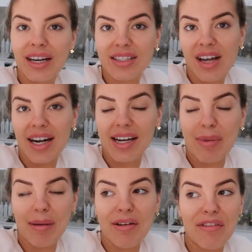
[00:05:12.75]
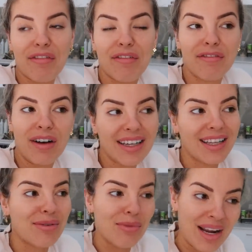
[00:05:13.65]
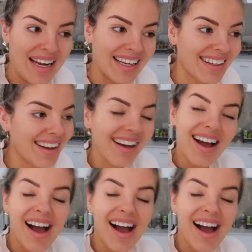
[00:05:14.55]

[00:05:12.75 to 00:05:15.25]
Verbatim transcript: excited about my fucking wig.